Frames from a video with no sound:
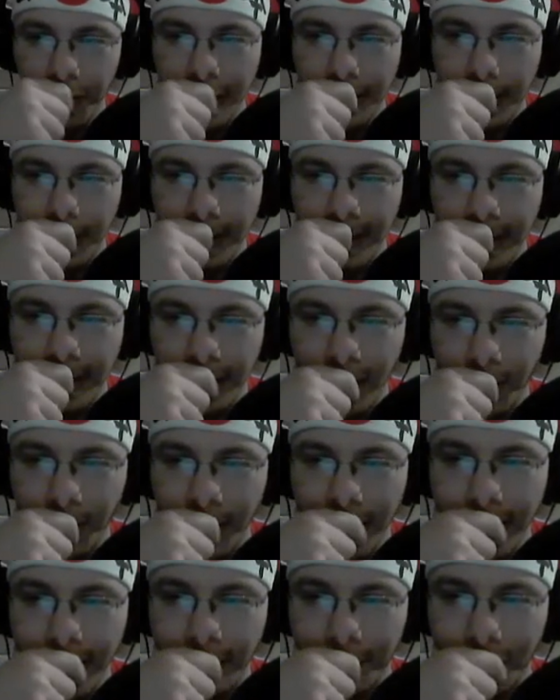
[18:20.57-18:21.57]
2 aspects is
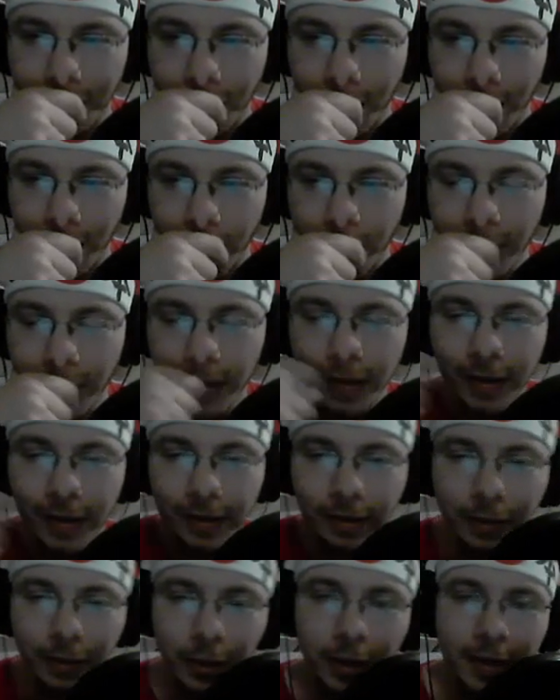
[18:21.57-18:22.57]
all we need for
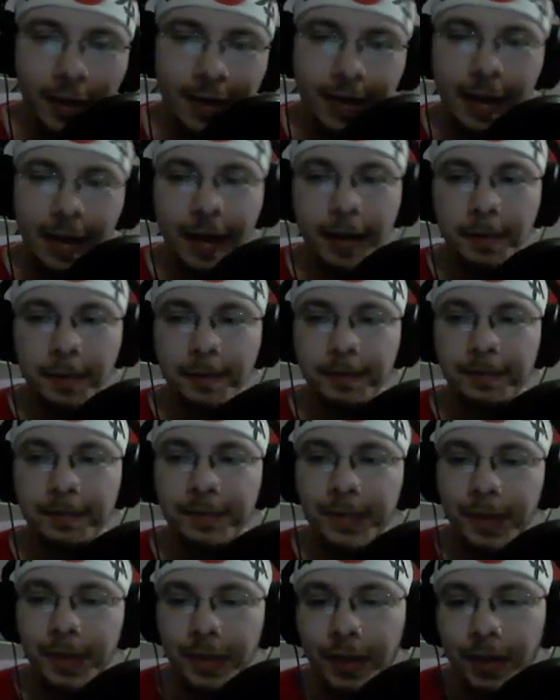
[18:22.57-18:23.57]
this deck.
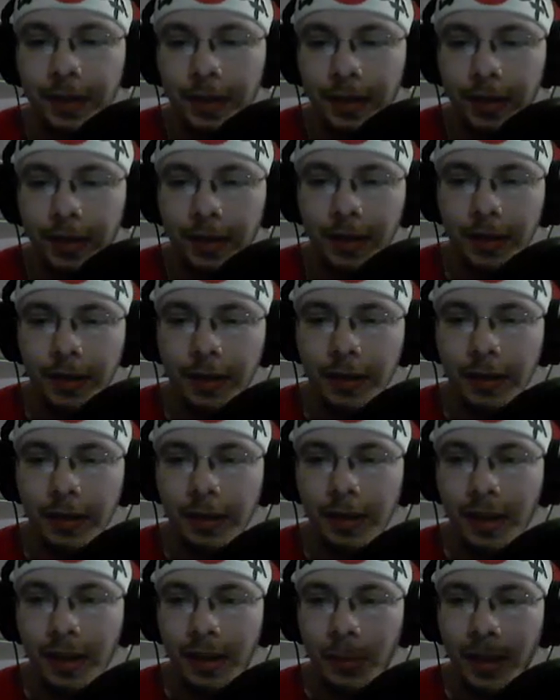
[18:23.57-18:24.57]

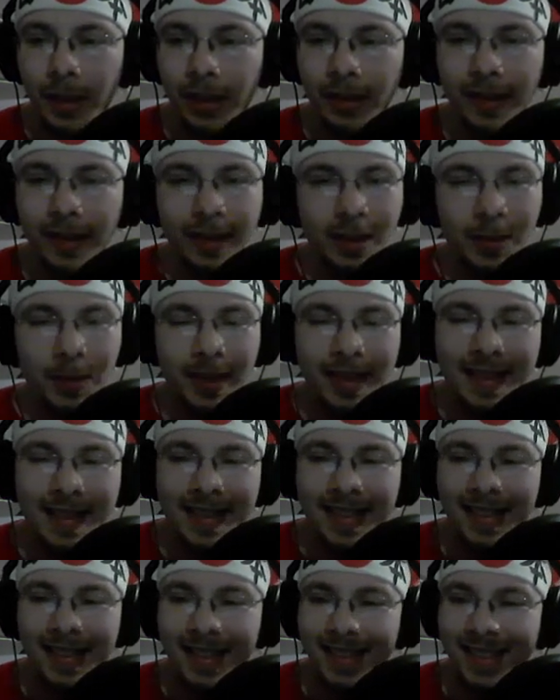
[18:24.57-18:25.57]
And we are a little
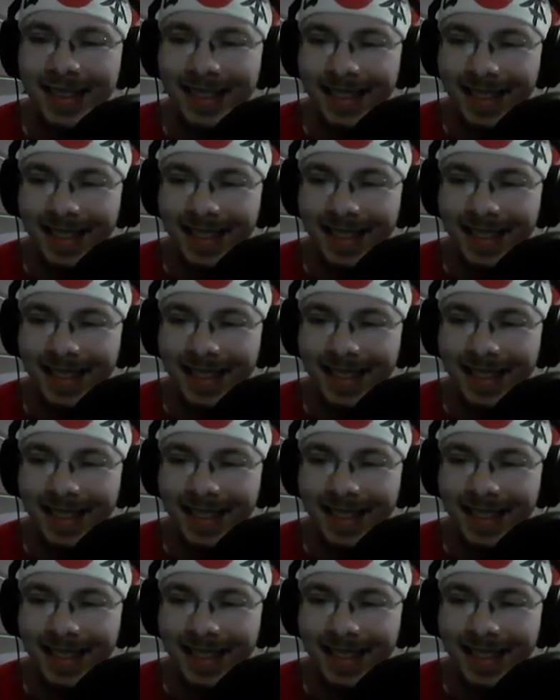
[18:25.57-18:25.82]
bit...